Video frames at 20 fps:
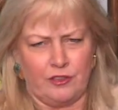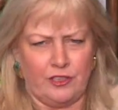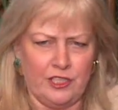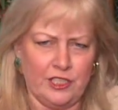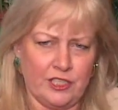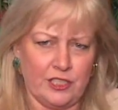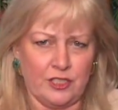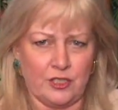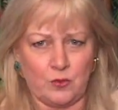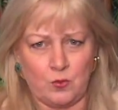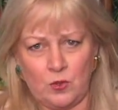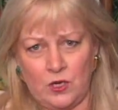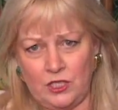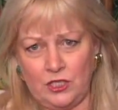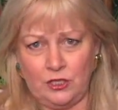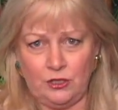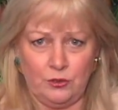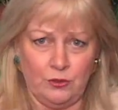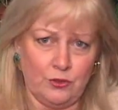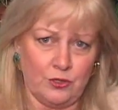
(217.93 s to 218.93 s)
this is what
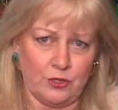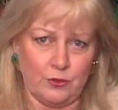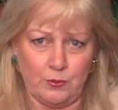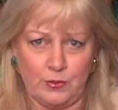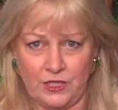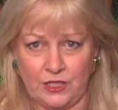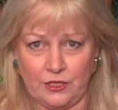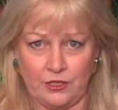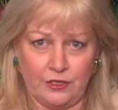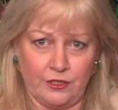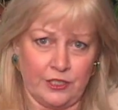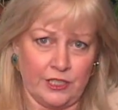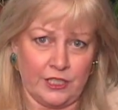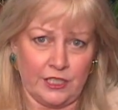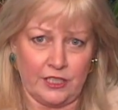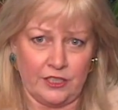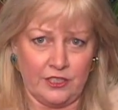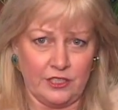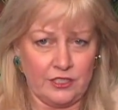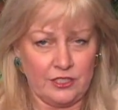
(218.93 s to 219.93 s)
you should be learning
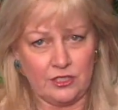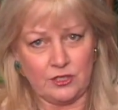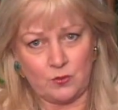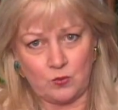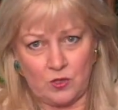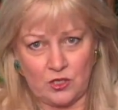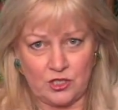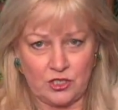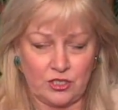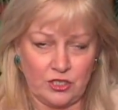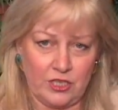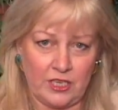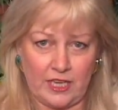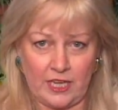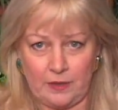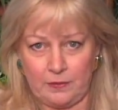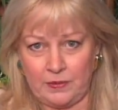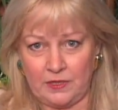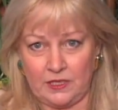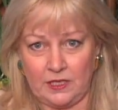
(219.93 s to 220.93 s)
and this is what should
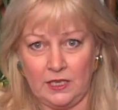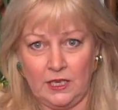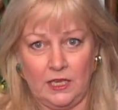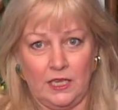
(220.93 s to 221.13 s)
happen.